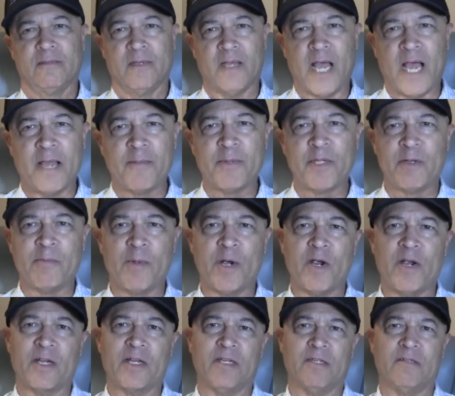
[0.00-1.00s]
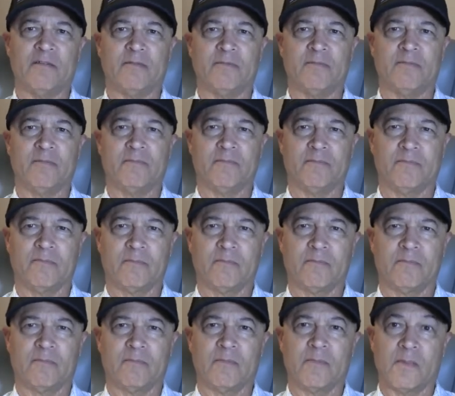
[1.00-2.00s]
I'm an American.
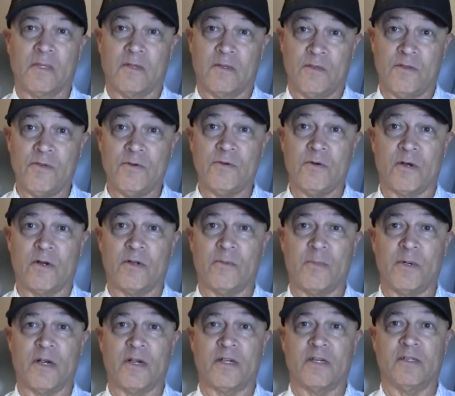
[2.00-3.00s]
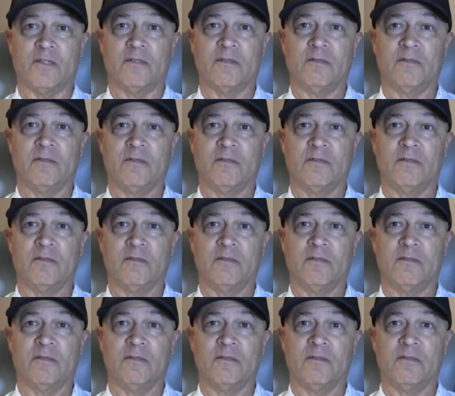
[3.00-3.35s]
You are an American.